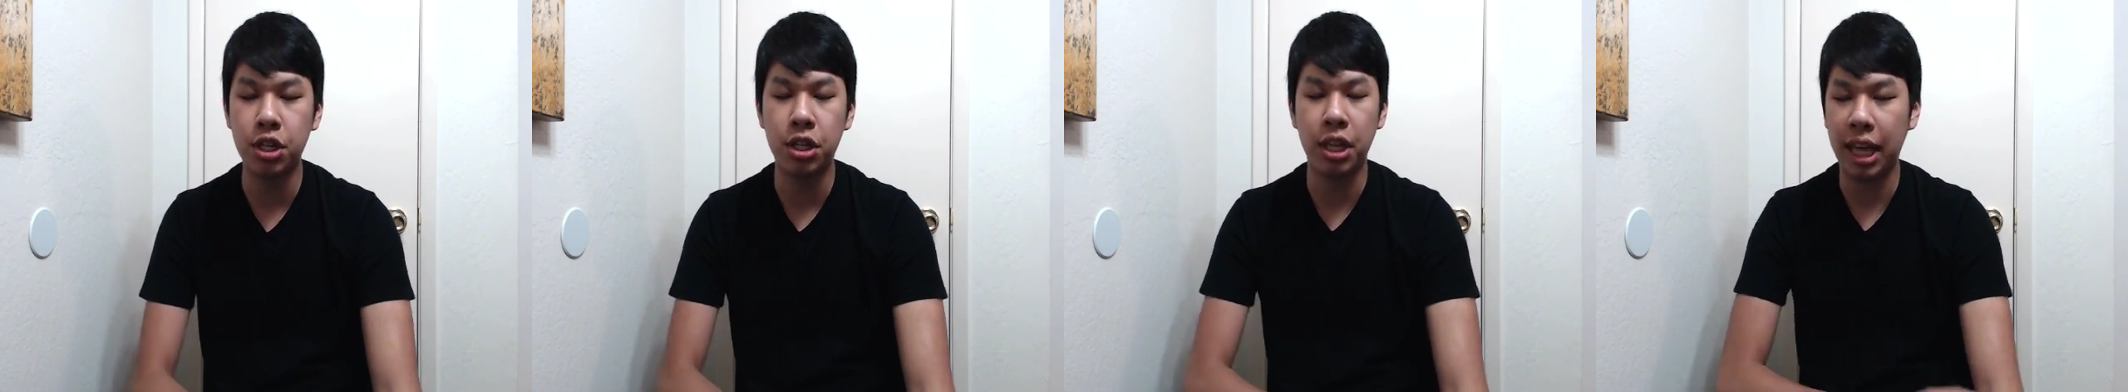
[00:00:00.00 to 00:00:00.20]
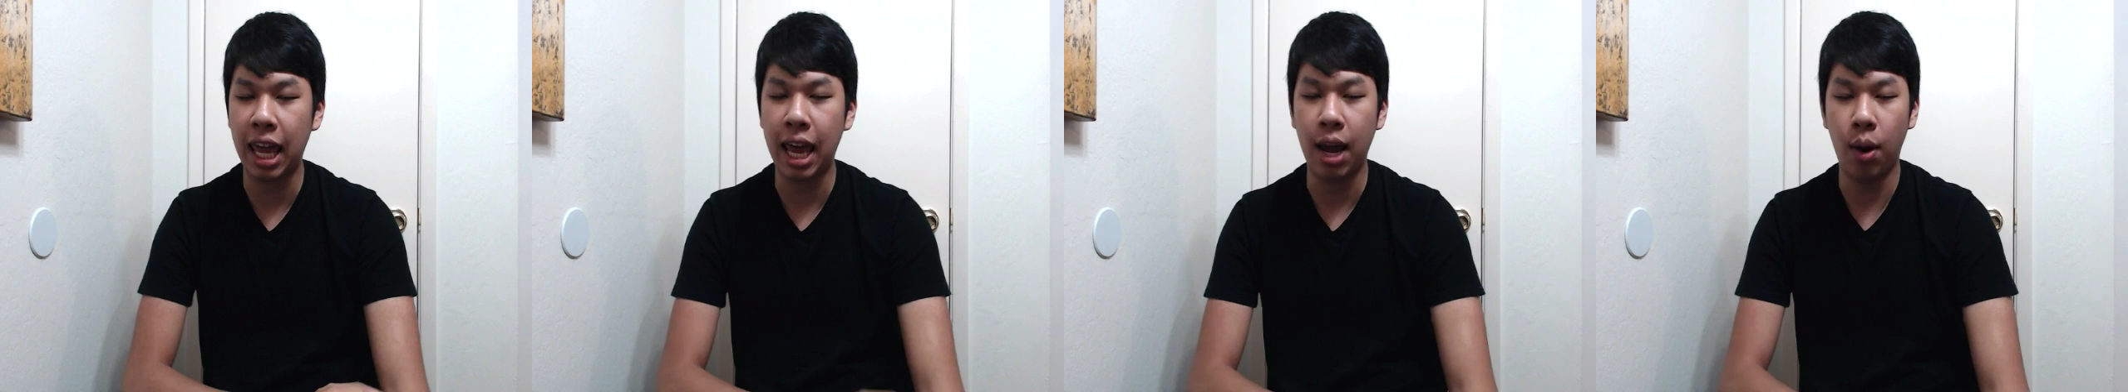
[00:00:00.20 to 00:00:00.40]

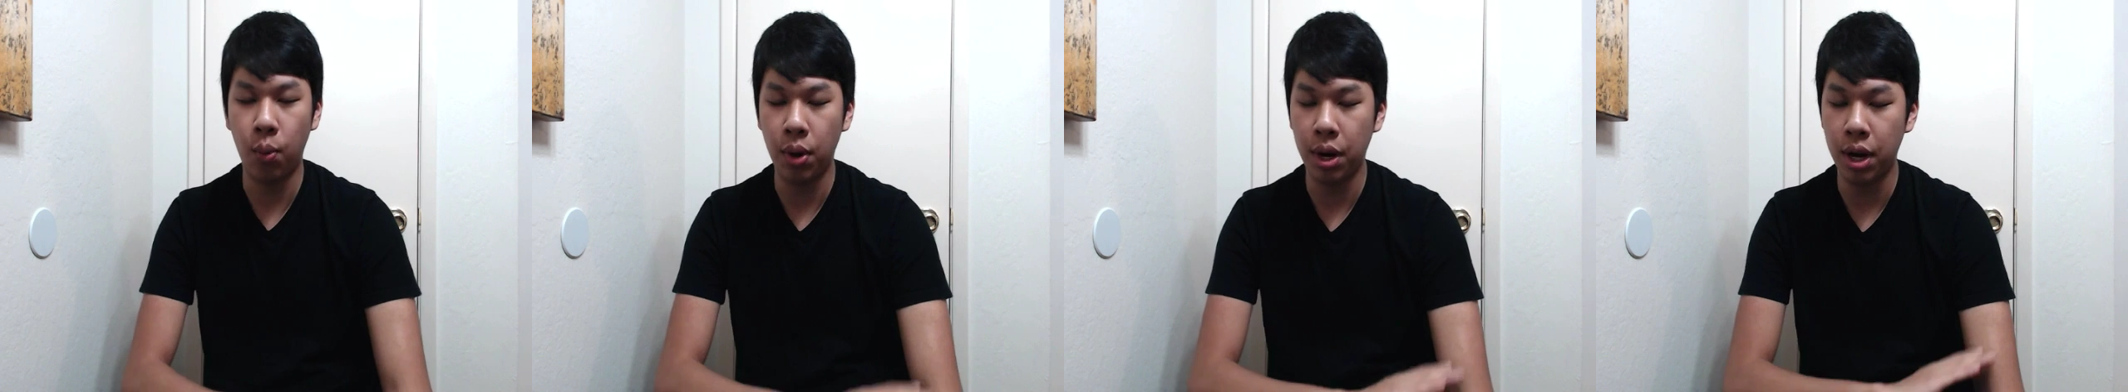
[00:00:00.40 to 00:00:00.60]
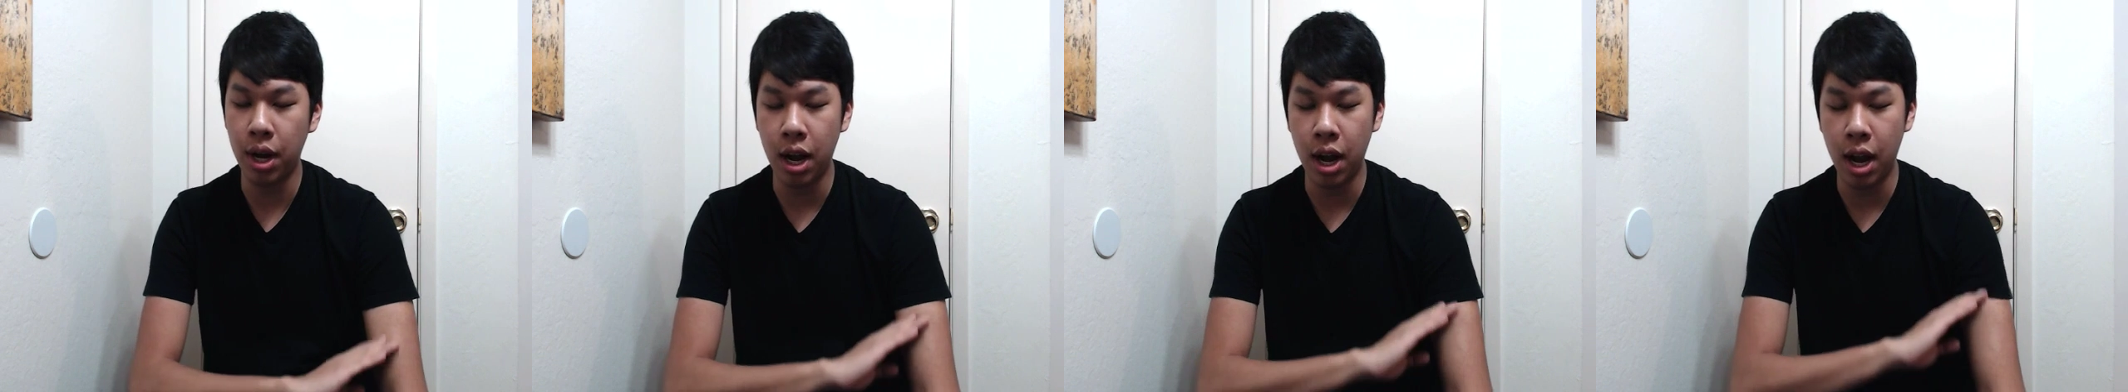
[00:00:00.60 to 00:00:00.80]
They can't
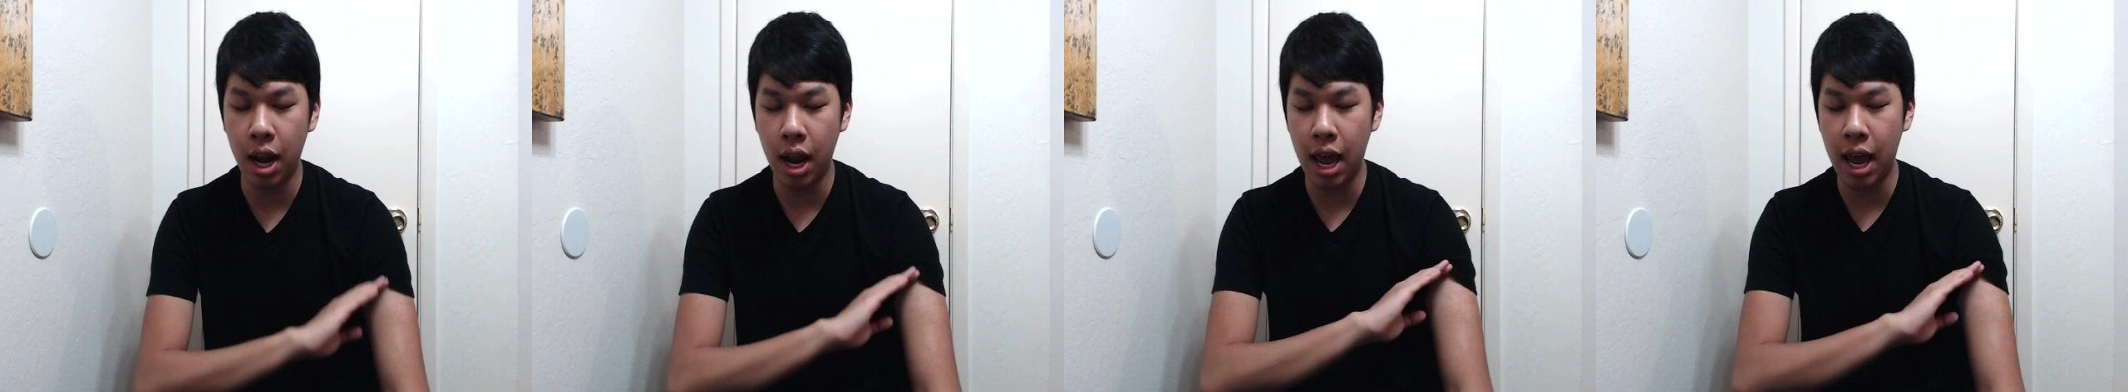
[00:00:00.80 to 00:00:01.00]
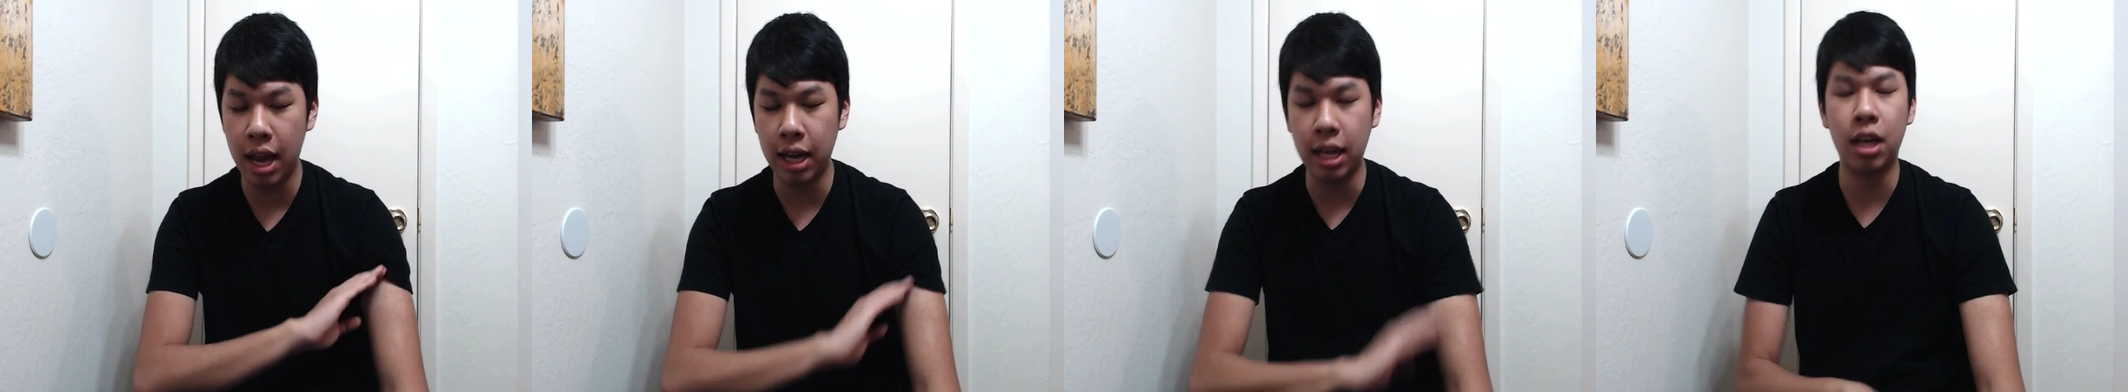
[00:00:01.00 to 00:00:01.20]
win
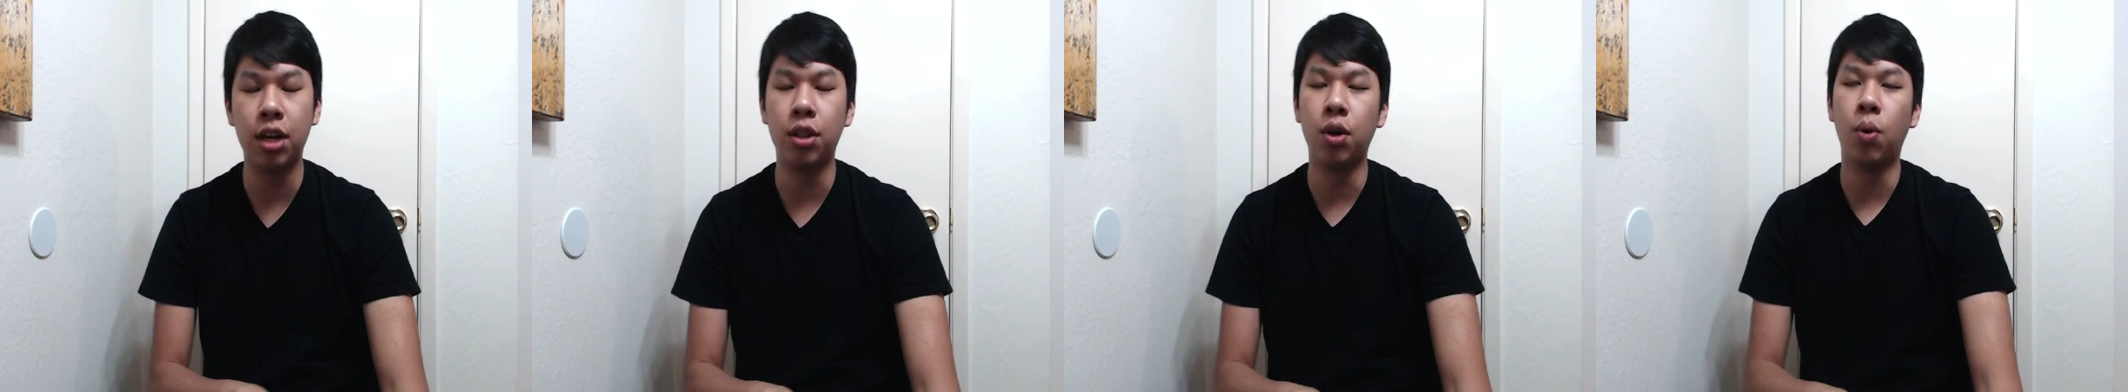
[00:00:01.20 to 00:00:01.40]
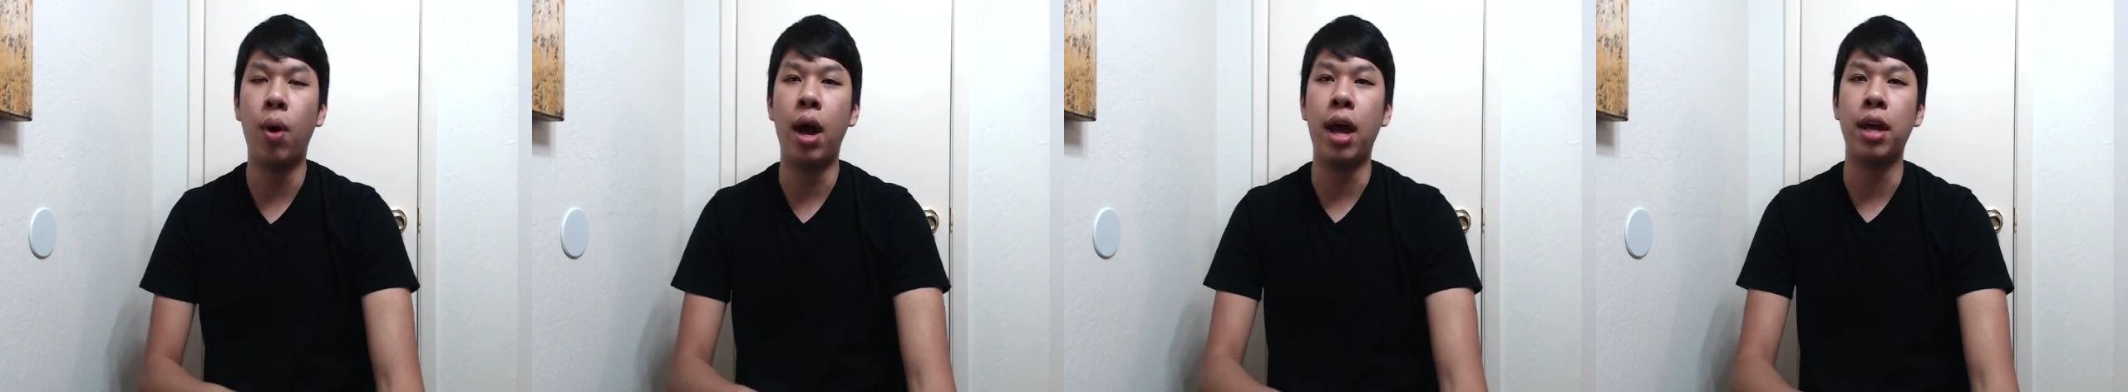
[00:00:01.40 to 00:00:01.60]
any
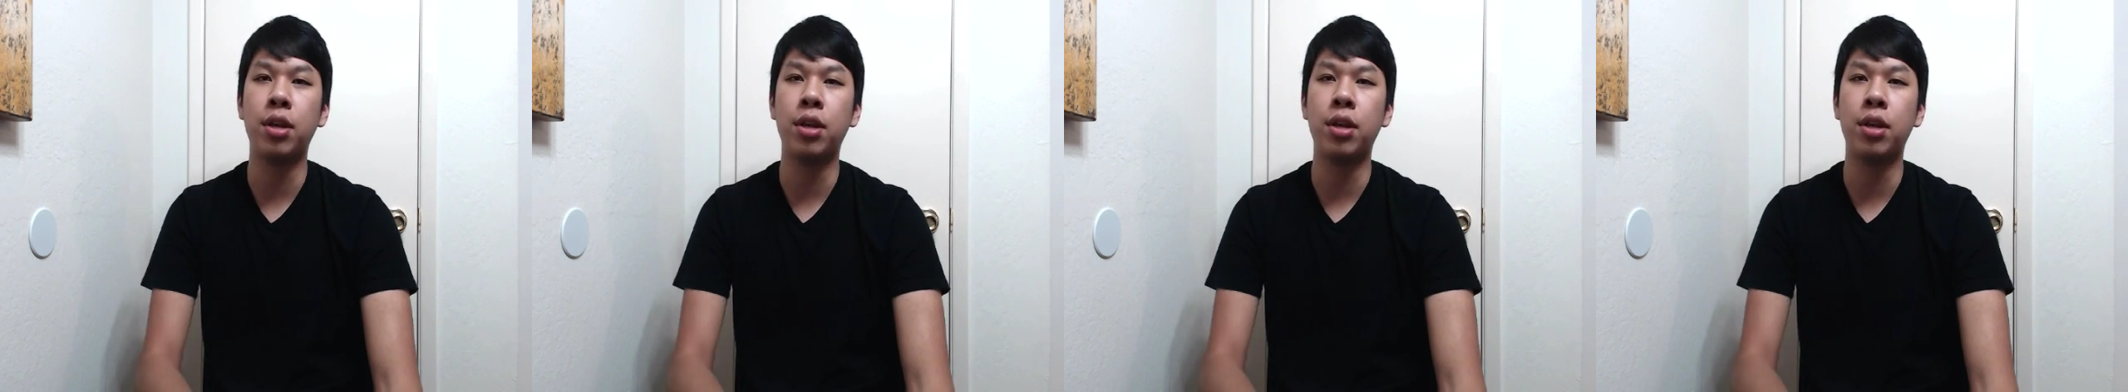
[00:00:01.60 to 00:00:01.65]
other way.